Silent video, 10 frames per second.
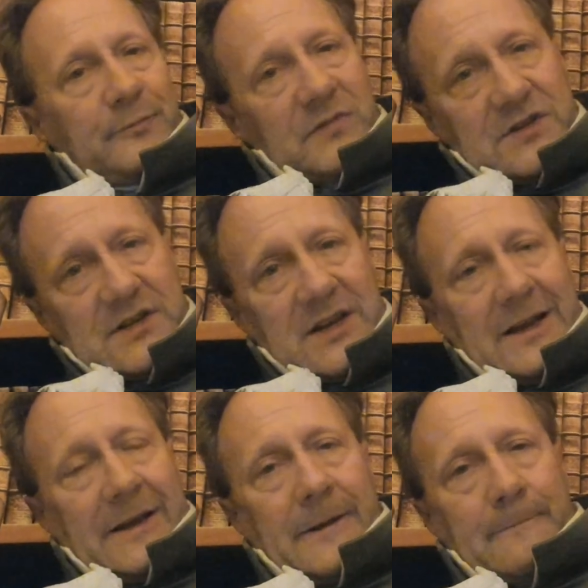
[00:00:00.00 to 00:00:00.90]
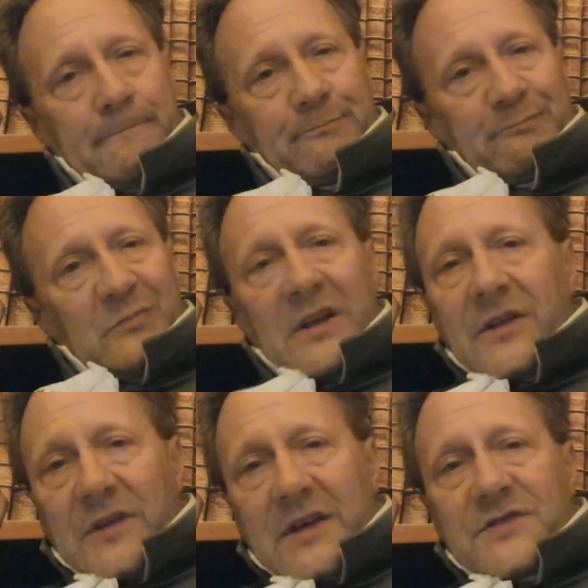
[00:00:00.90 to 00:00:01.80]
D.
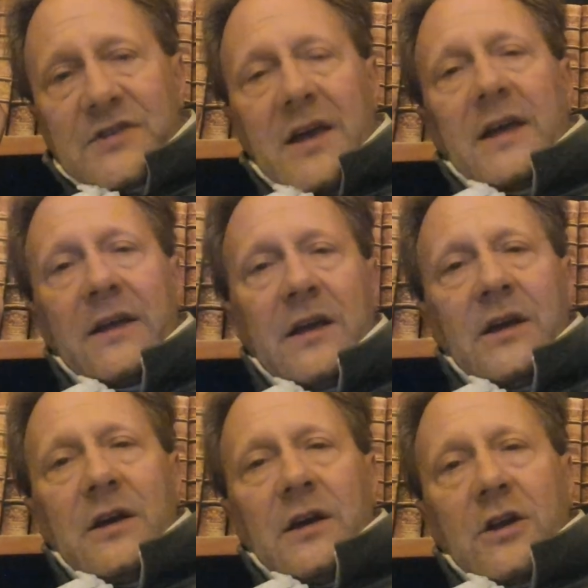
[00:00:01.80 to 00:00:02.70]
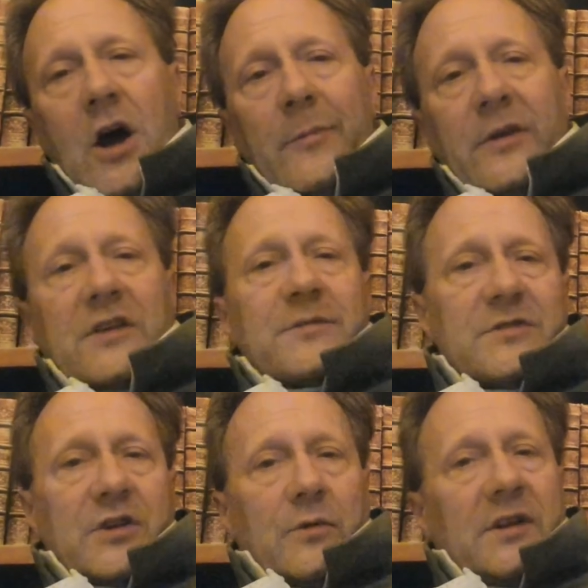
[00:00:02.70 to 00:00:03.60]
They say communism
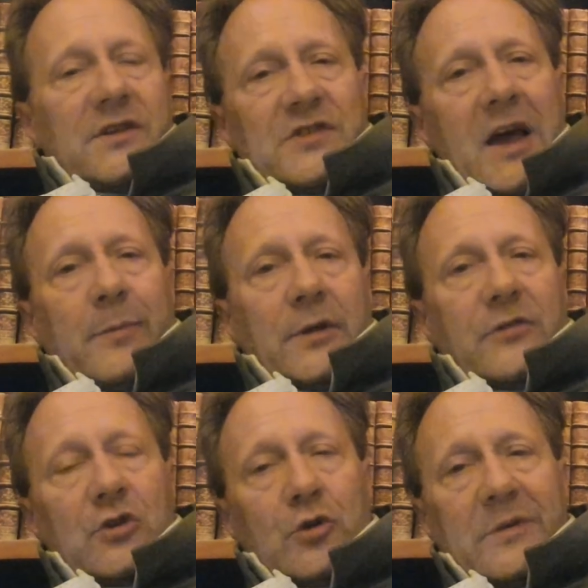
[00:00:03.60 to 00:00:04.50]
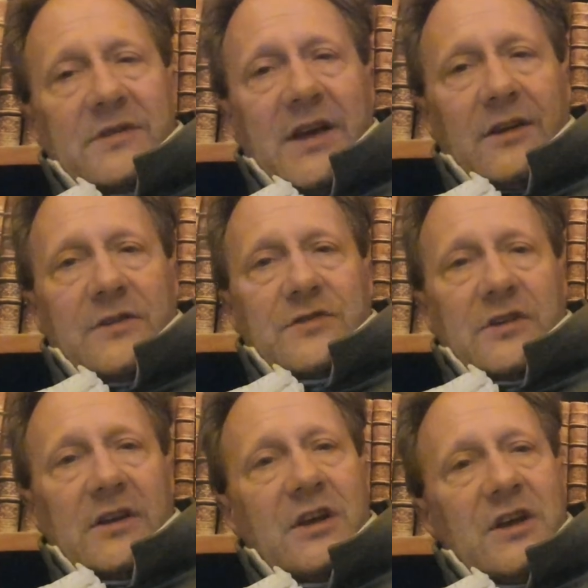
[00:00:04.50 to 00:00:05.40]
is a great example of the human
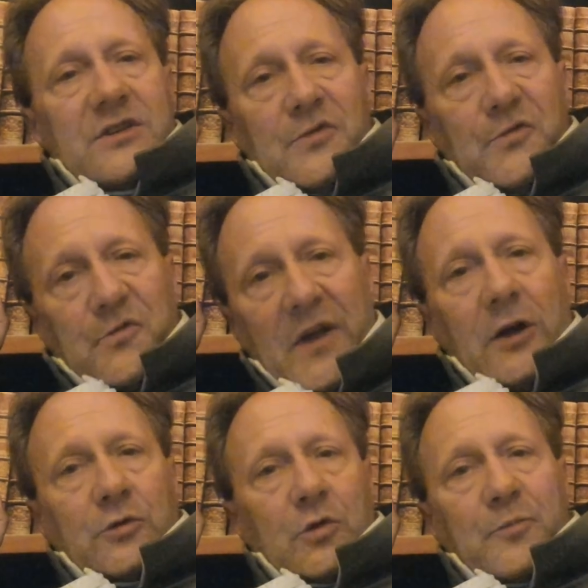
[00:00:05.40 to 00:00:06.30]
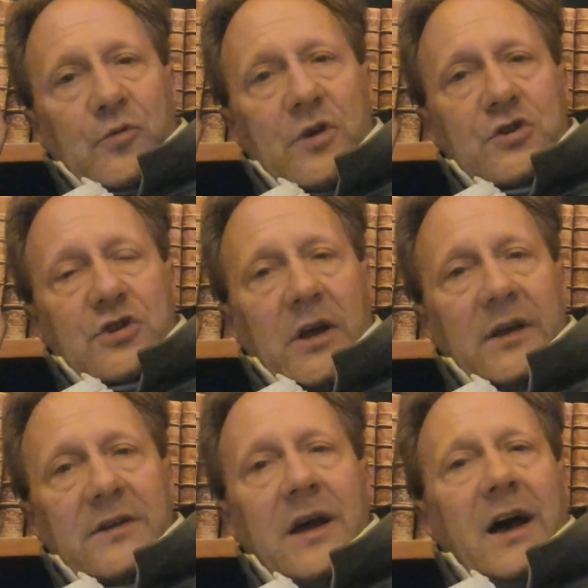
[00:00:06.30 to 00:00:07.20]
tendency to fail to
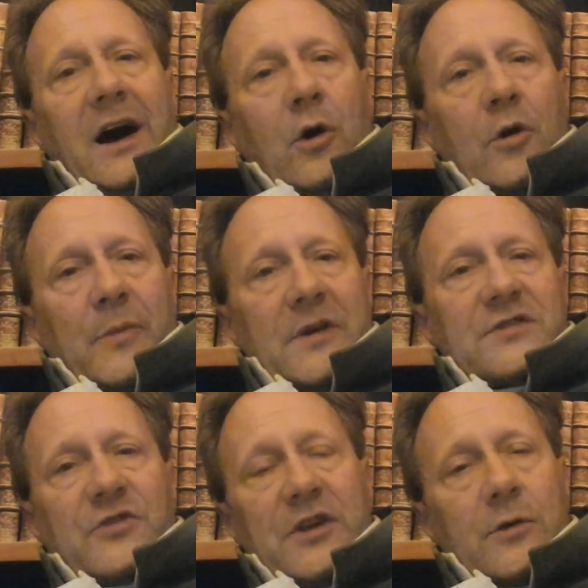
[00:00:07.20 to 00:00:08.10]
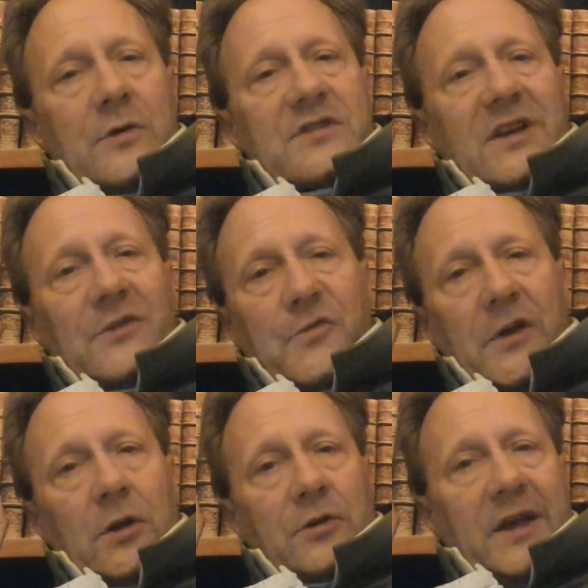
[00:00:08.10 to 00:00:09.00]
appreciate how our best theories can
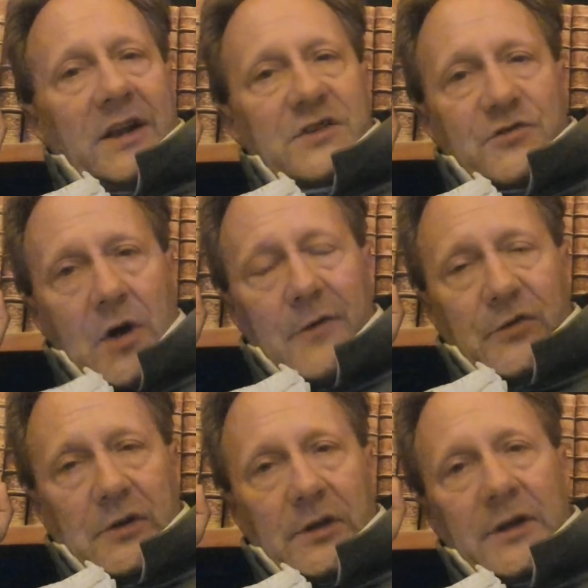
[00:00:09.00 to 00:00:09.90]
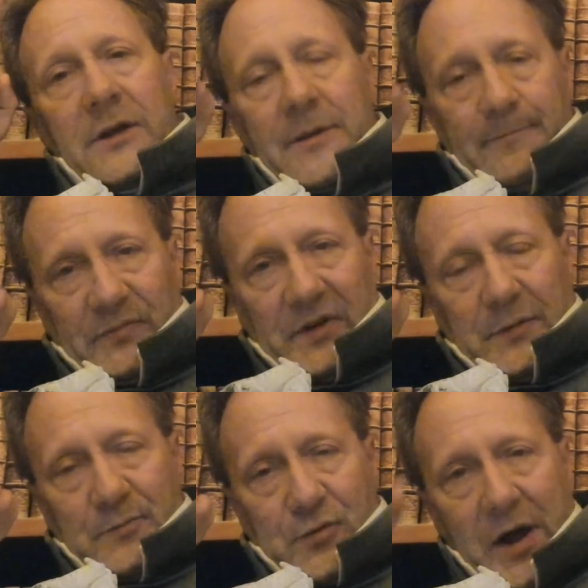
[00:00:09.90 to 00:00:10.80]
fail catastrophically
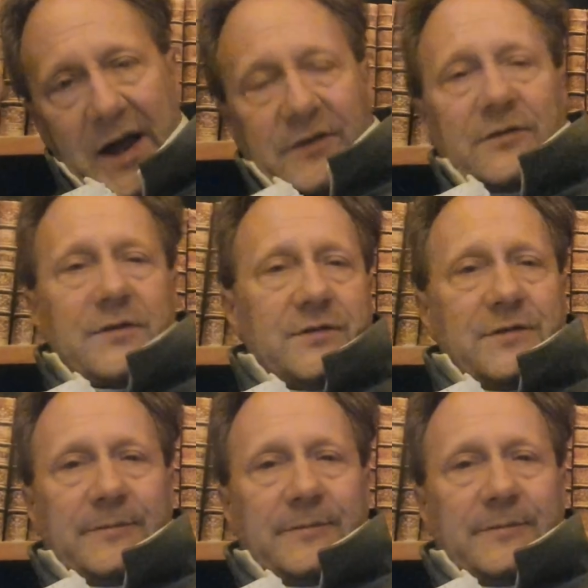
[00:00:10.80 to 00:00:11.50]
in practice.